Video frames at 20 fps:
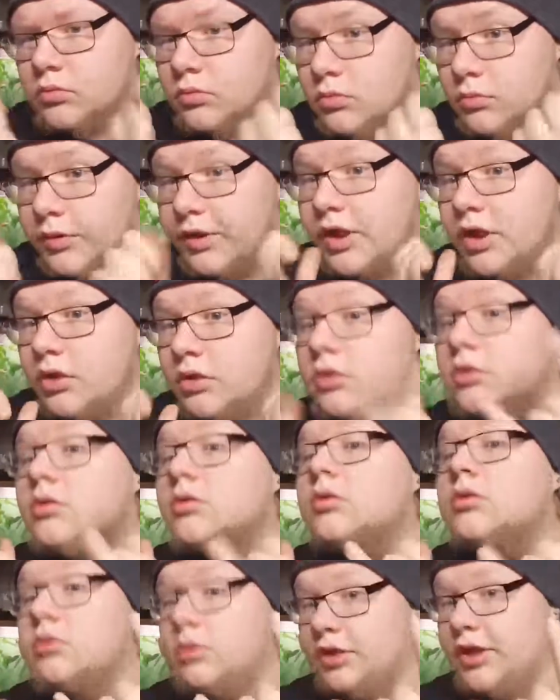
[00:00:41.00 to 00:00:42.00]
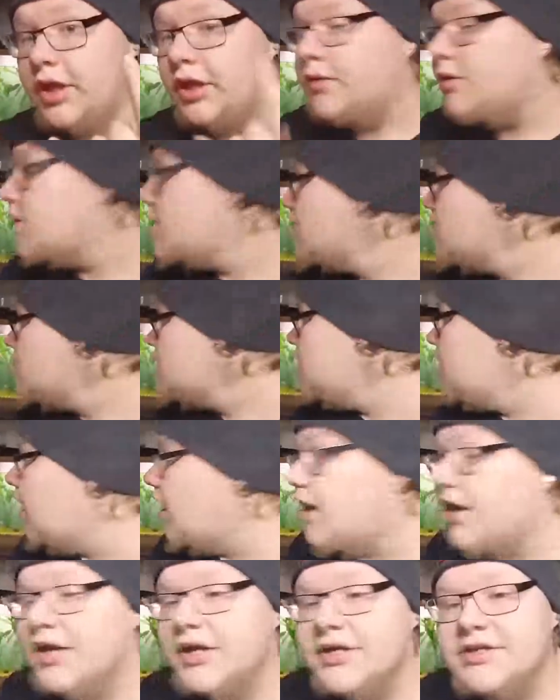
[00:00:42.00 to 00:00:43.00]
We good? Okay.
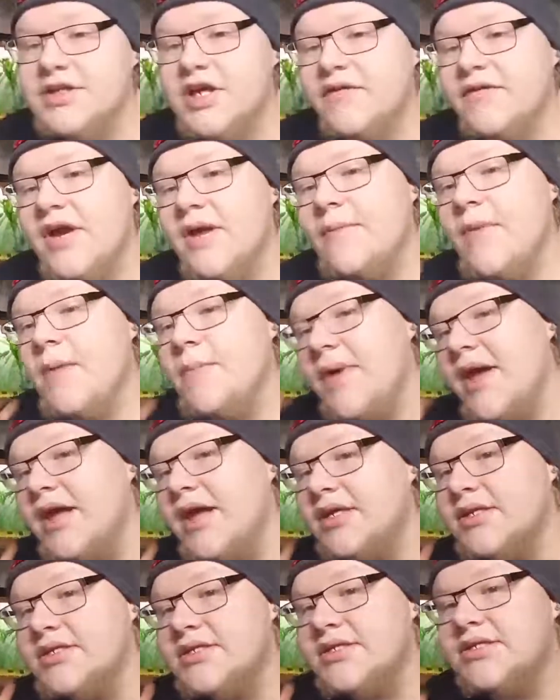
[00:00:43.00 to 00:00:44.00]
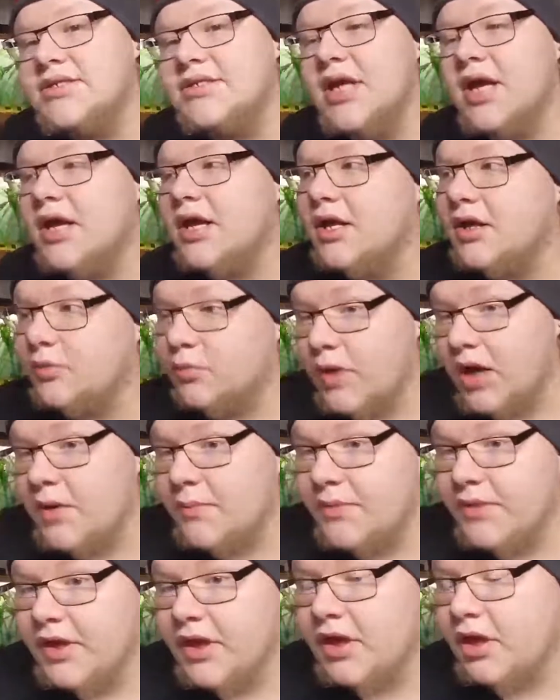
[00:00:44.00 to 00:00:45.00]
So I've got my betas right up
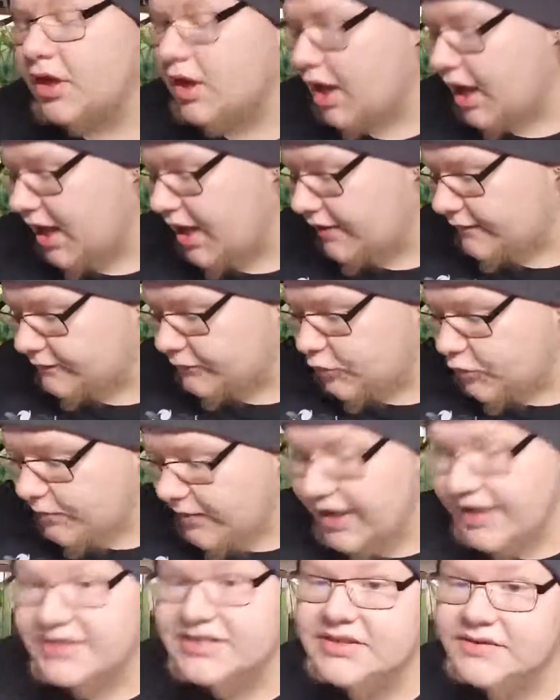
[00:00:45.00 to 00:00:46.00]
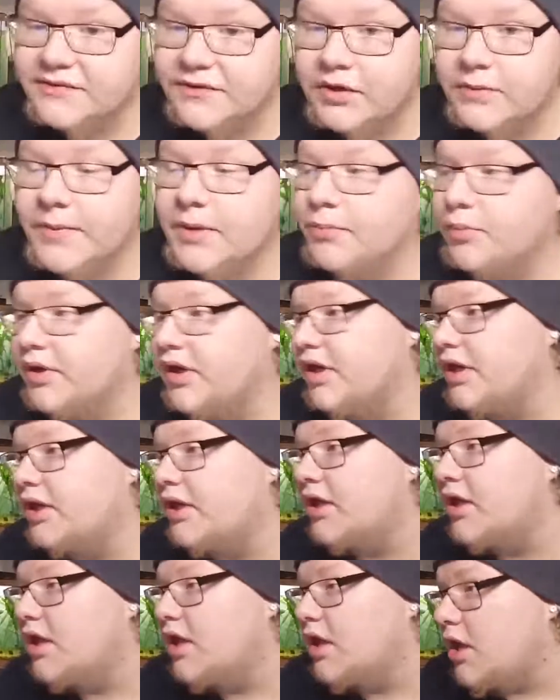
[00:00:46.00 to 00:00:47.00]
there. I have two betas in front of me breeding.
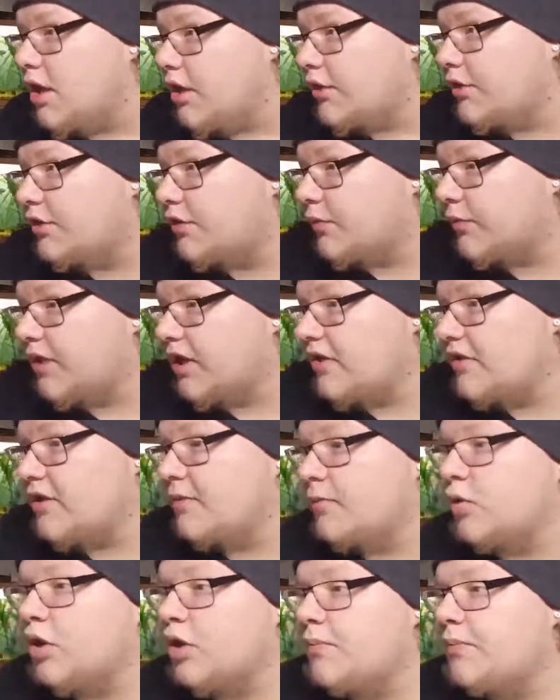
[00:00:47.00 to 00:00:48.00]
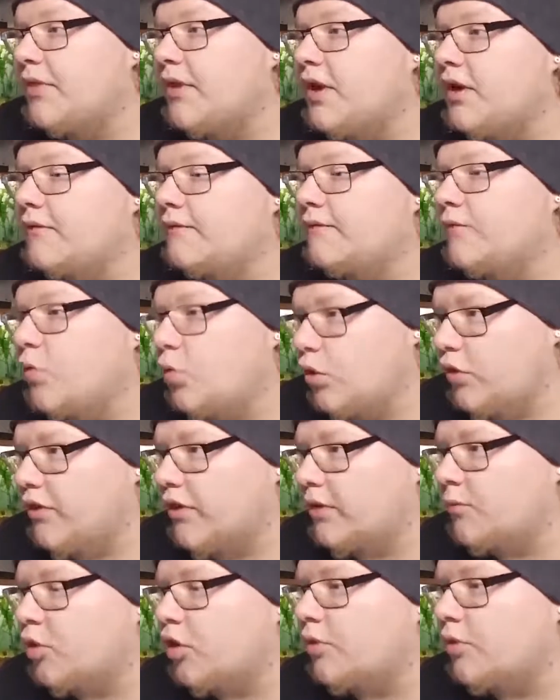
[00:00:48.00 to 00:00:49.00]
Three of them are up there. Four of
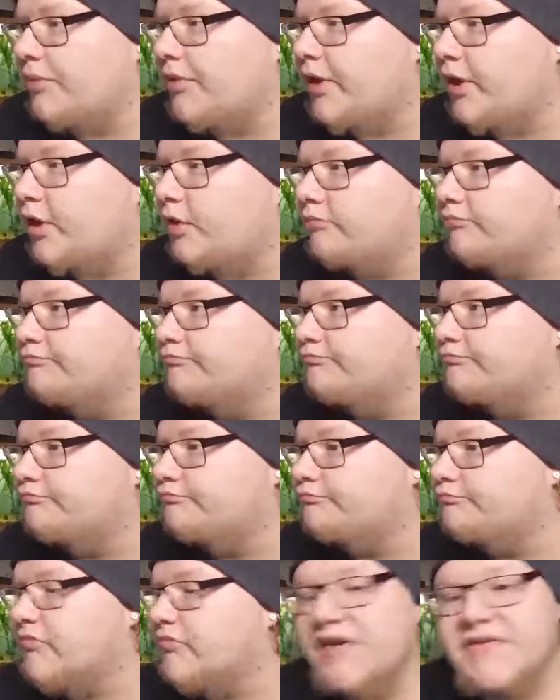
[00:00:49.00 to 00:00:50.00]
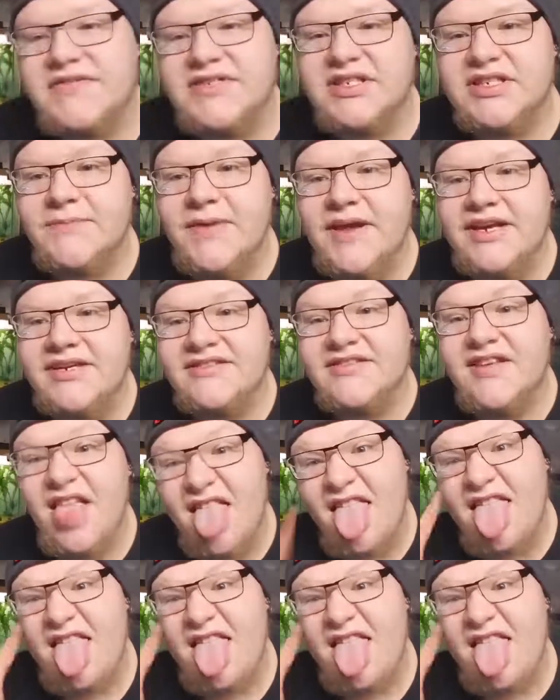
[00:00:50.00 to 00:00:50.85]
them are up there. I have six betas.